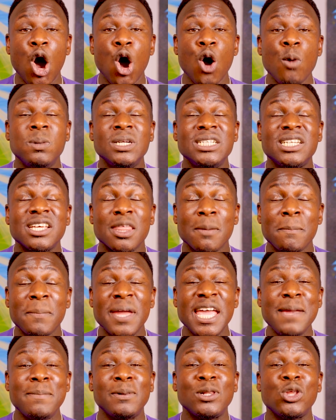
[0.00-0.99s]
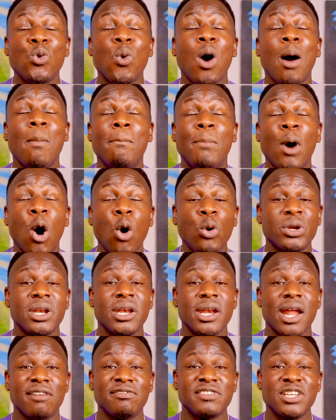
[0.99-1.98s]
open to the people who are bold
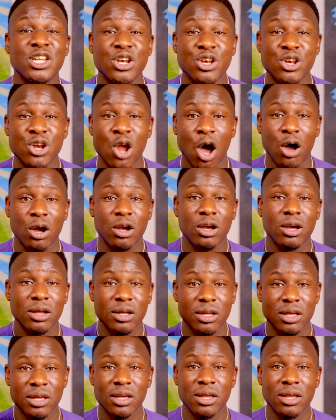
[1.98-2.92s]
enough to knock.